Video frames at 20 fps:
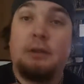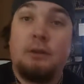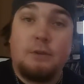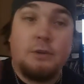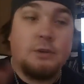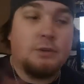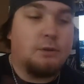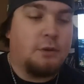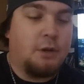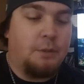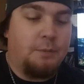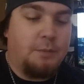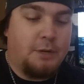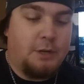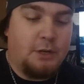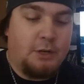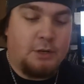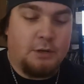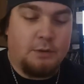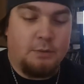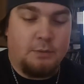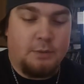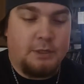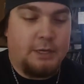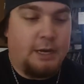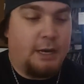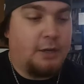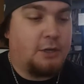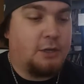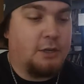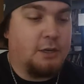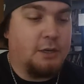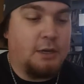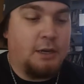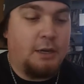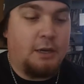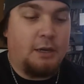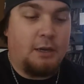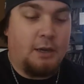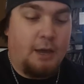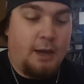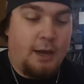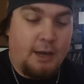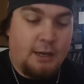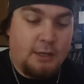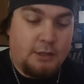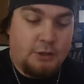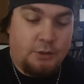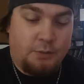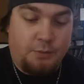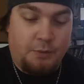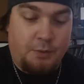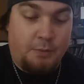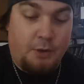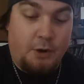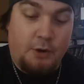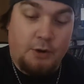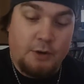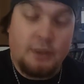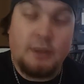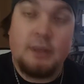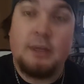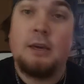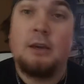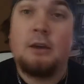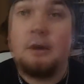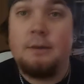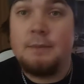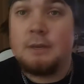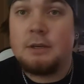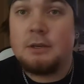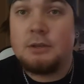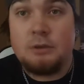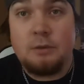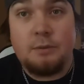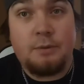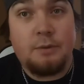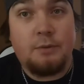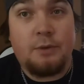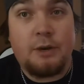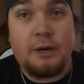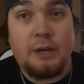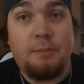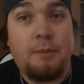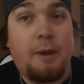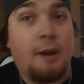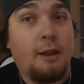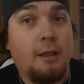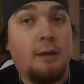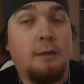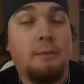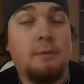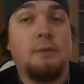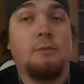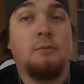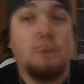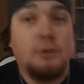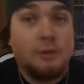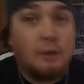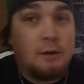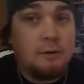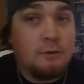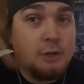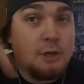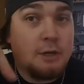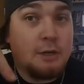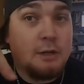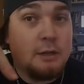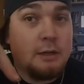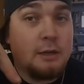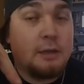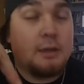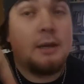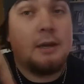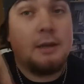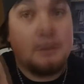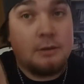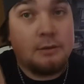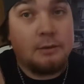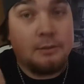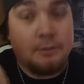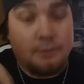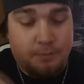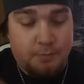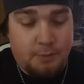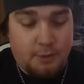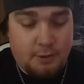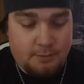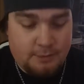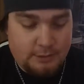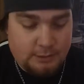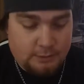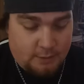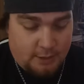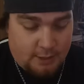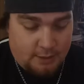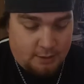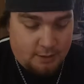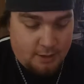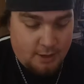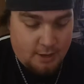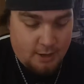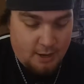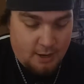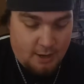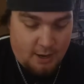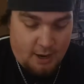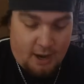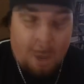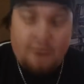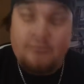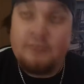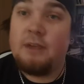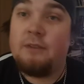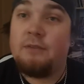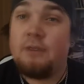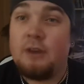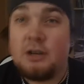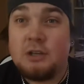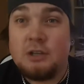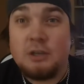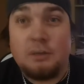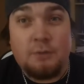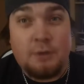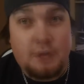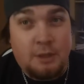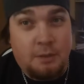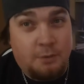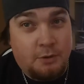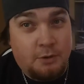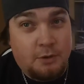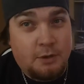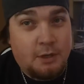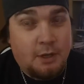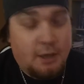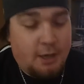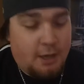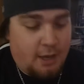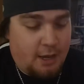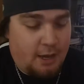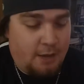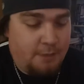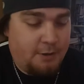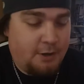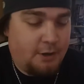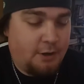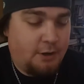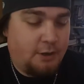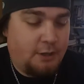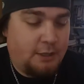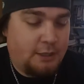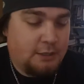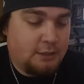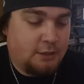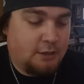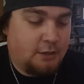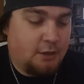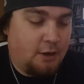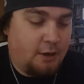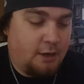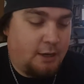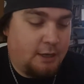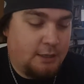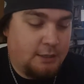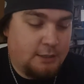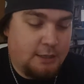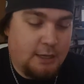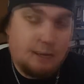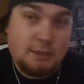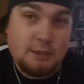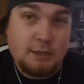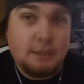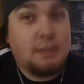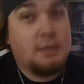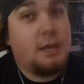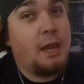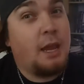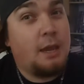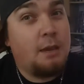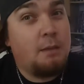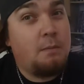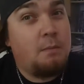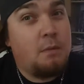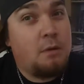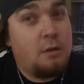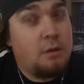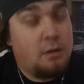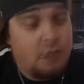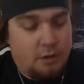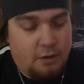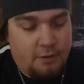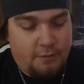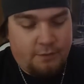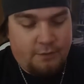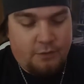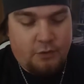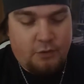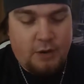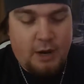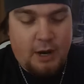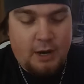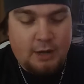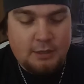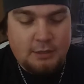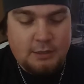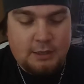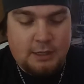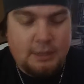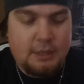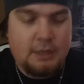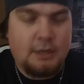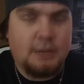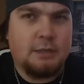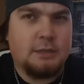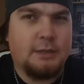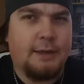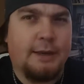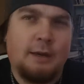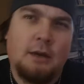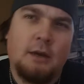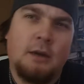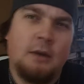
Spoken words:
original competition was actually to promote the comic Super Ready Battle Armor, which I'll chuck a link into the bottom as well. I've never actually read the book, but I know these guys, it's a team of creators. I think it's like